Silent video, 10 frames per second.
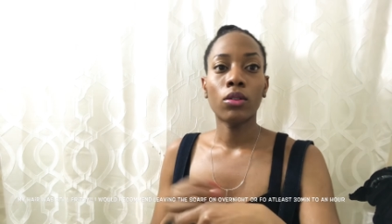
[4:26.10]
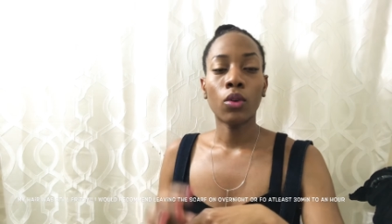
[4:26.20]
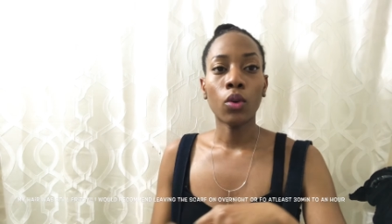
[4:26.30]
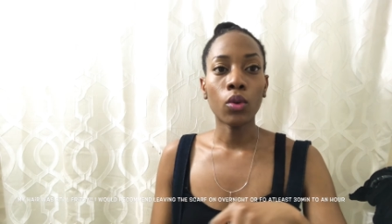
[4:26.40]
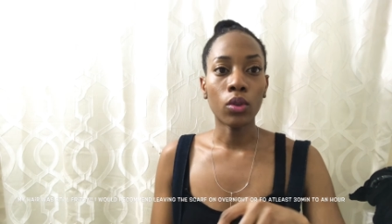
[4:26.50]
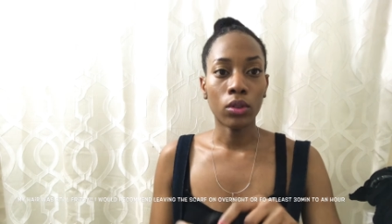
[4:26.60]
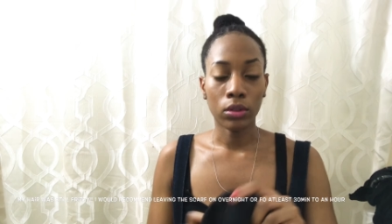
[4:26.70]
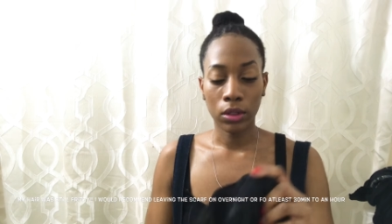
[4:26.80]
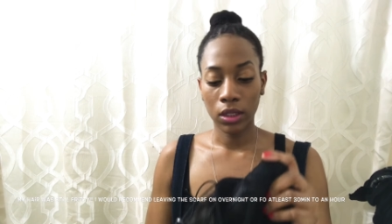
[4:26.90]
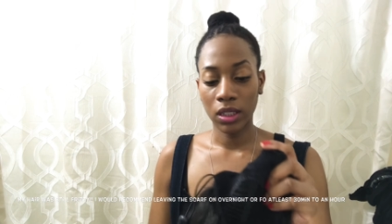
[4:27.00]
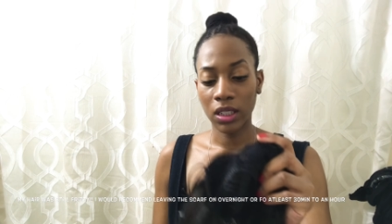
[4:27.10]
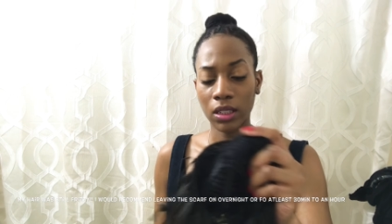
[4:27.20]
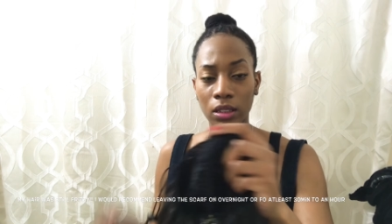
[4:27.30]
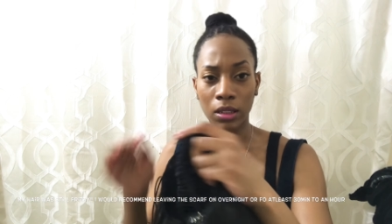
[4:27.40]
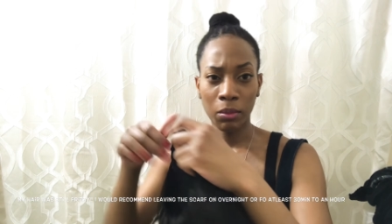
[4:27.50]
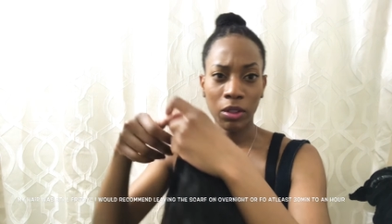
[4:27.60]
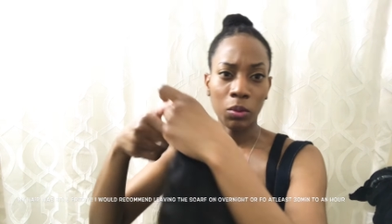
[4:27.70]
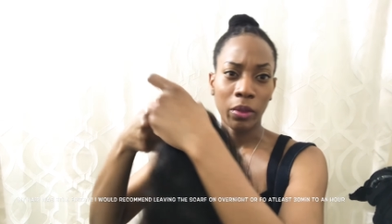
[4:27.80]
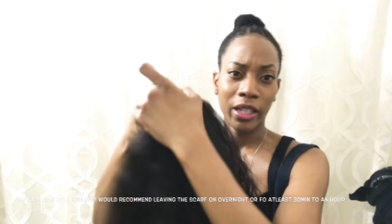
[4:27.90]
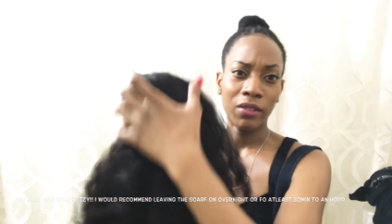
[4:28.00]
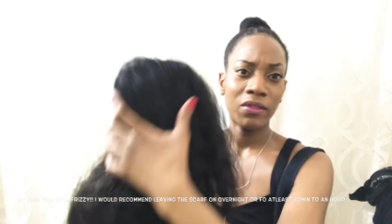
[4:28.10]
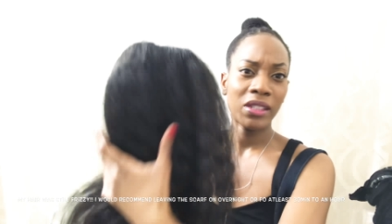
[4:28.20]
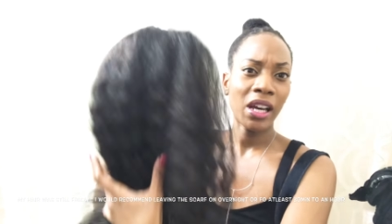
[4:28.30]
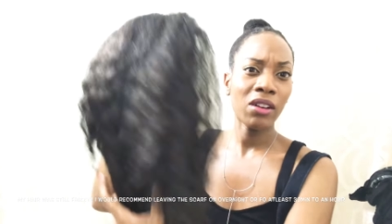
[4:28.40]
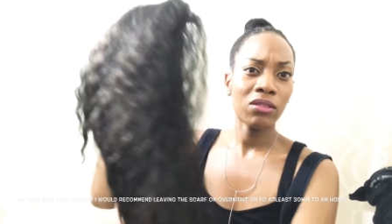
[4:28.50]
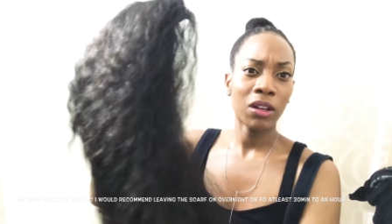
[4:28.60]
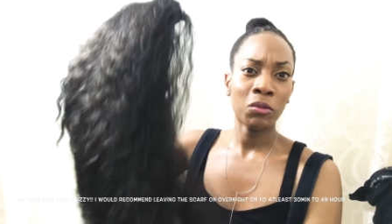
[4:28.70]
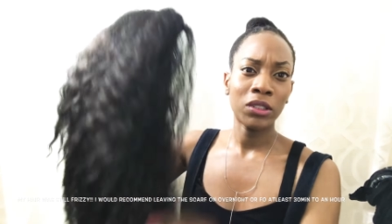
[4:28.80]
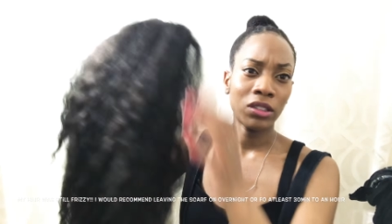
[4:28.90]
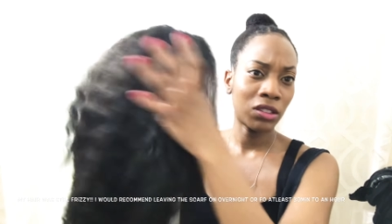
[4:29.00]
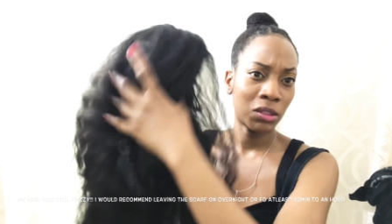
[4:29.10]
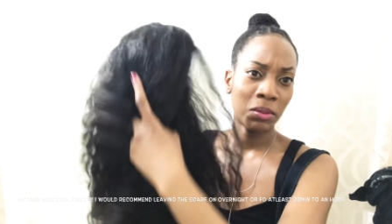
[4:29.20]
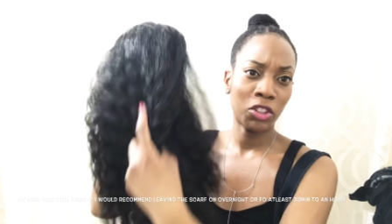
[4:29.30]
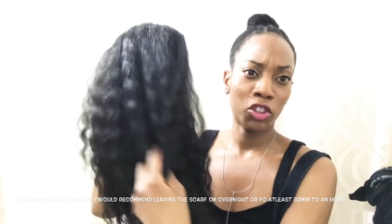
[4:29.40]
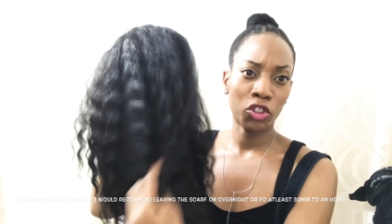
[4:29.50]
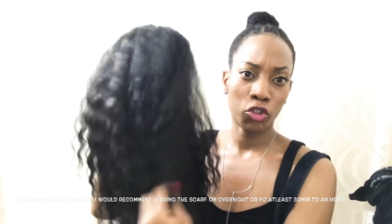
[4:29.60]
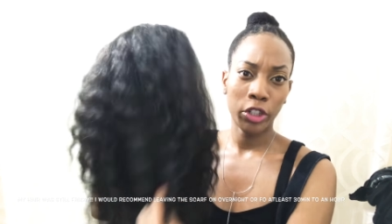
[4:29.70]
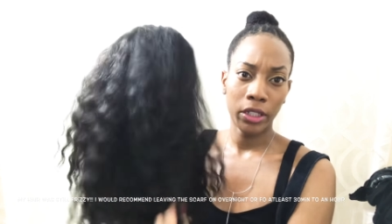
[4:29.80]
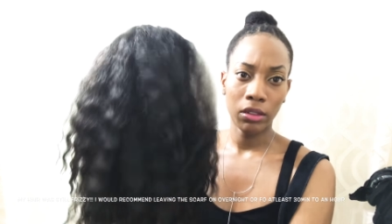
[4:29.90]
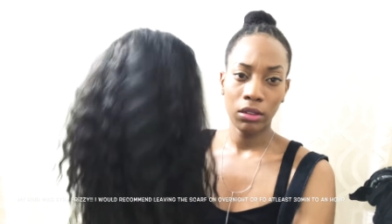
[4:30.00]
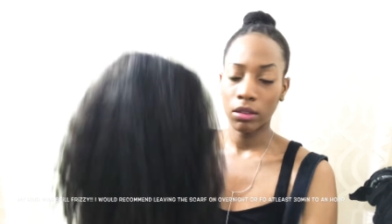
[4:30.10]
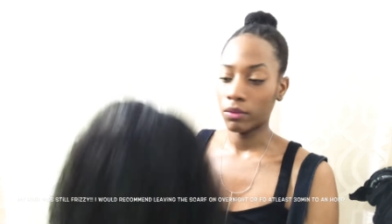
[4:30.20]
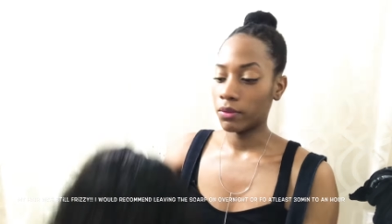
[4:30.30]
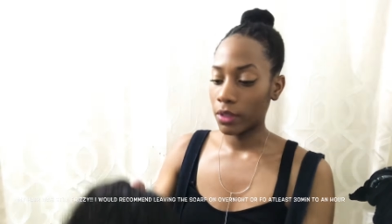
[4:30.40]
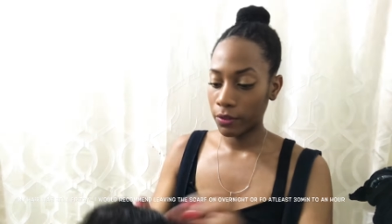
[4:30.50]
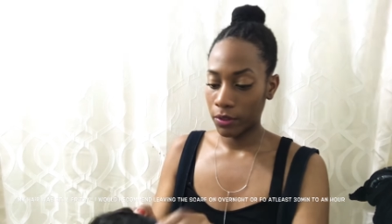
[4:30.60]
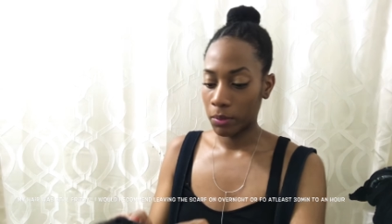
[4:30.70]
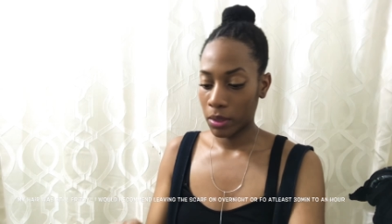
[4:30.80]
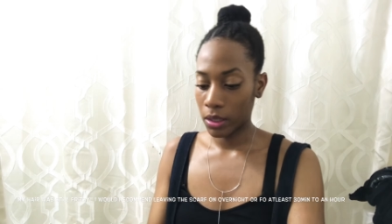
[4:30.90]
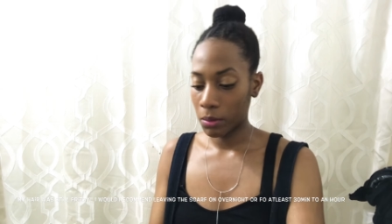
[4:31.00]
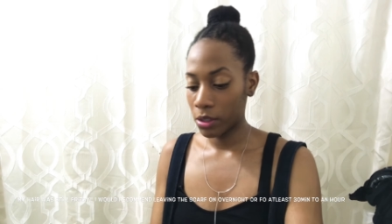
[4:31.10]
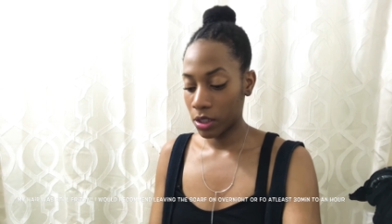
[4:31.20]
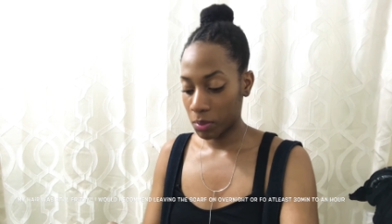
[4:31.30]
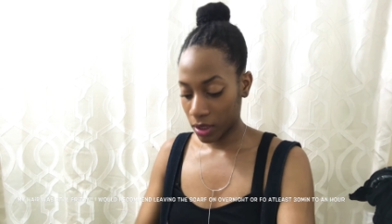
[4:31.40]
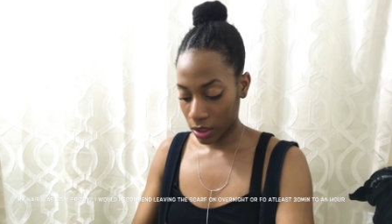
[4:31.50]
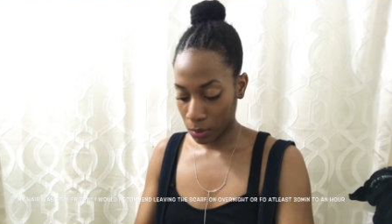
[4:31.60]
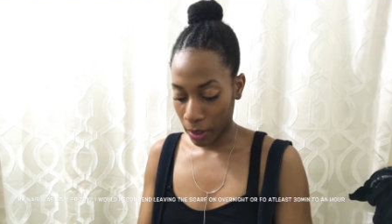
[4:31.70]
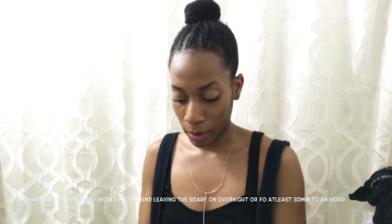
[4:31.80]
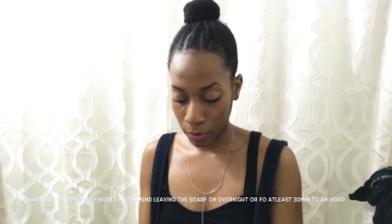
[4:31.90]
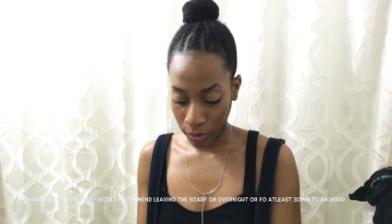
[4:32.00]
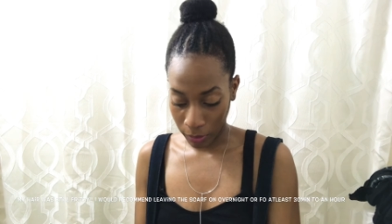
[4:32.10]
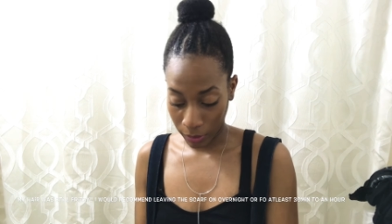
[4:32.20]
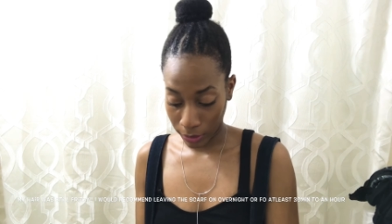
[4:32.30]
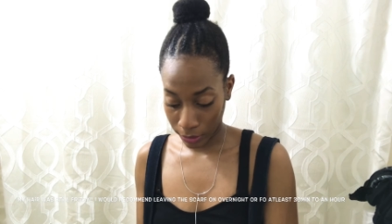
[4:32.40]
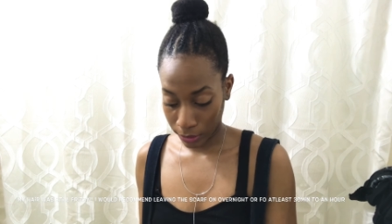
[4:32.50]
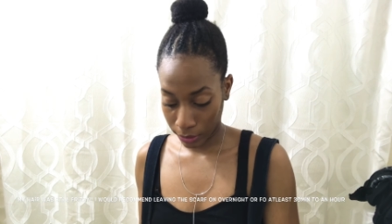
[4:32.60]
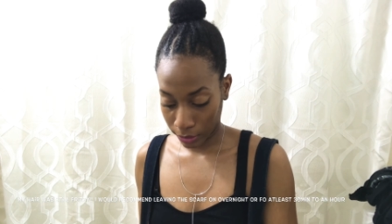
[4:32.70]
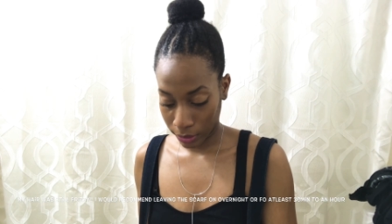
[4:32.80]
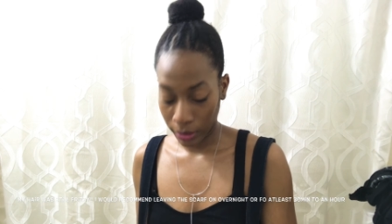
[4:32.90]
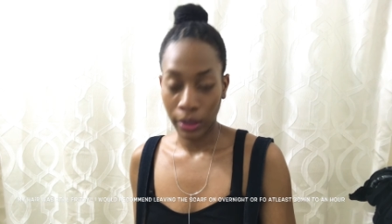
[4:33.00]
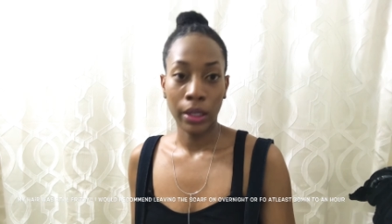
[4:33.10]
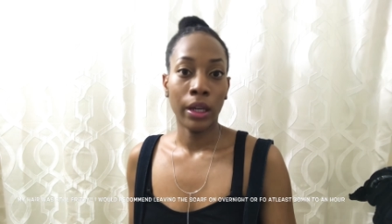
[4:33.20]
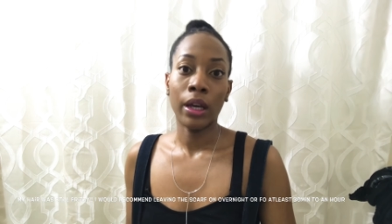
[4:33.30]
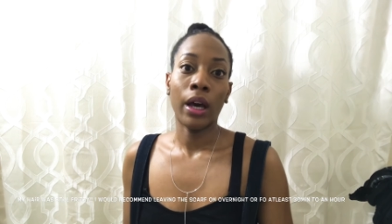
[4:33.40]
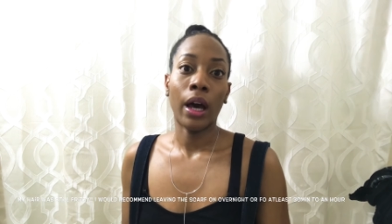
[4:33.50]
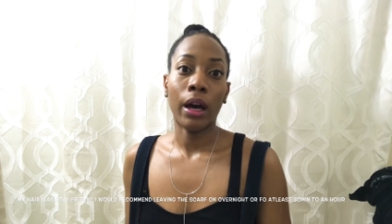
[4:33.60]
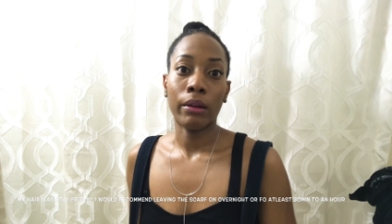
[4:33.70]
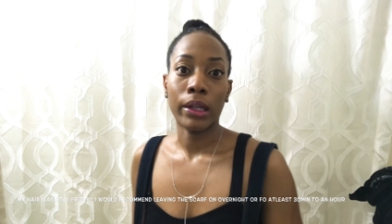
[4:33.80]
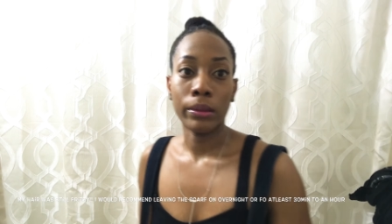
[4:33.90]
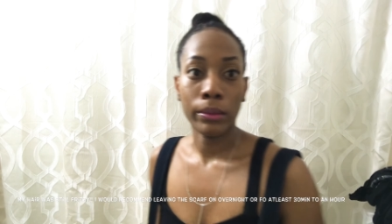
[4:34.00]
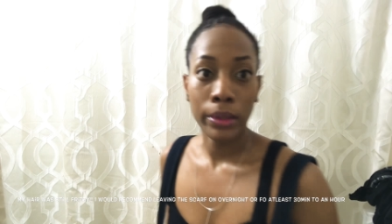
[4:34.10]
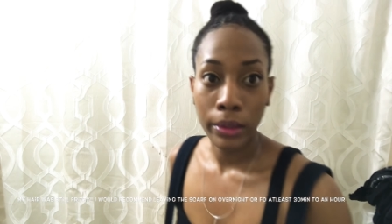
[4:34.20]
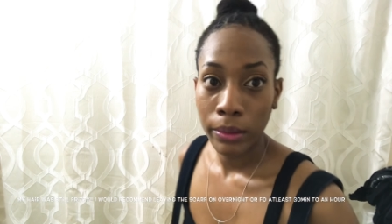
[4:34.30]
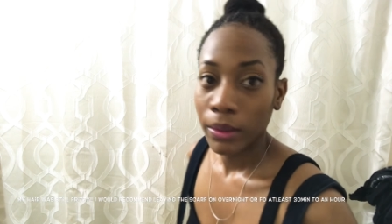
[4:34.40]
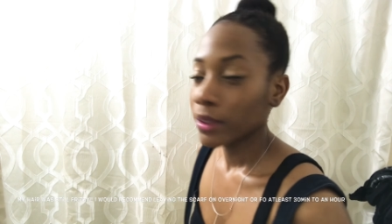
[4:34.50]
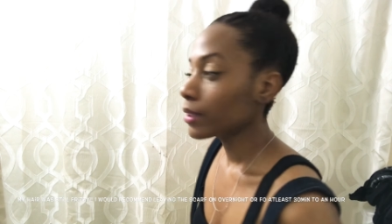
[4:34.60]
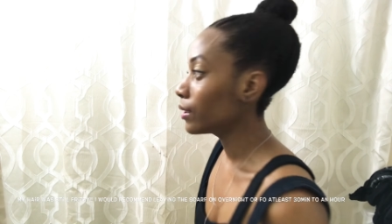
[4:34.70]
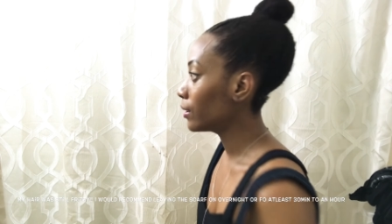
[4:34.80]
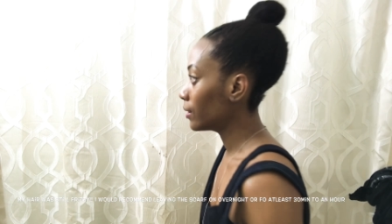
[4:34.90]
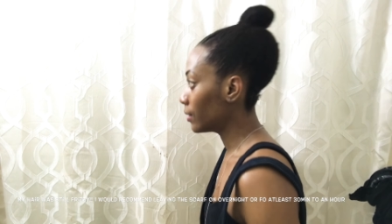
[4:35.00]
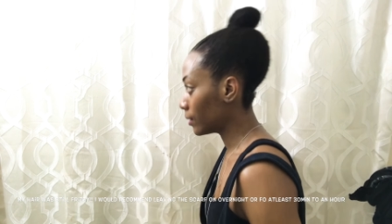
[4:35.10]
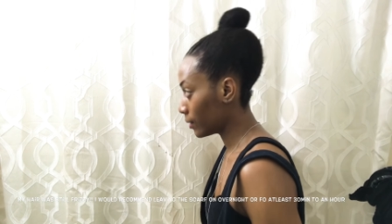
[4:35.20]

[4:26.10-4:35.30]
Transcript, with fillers: cool just to get some of the waves out I wanted to just be straight and fluffy but let me just put this bad boy on because I don't got no time